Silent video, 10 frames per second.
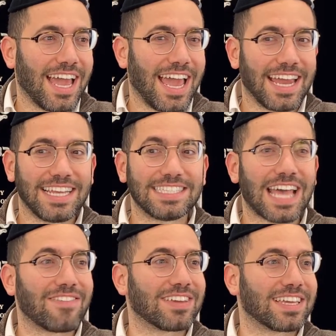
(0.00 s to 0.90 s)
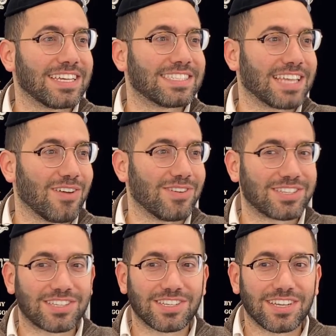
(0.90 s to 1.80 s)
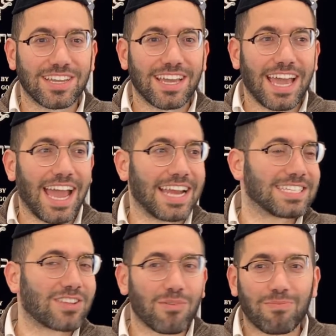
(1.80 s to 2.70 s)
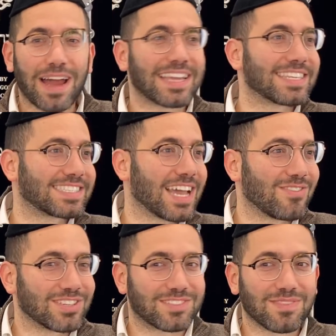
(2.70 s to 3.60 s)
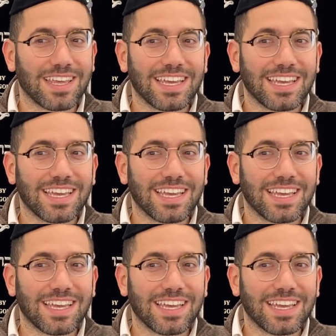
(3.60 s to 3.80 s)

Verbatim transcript: and he's having his sandwich, and he starts biting the sandwich.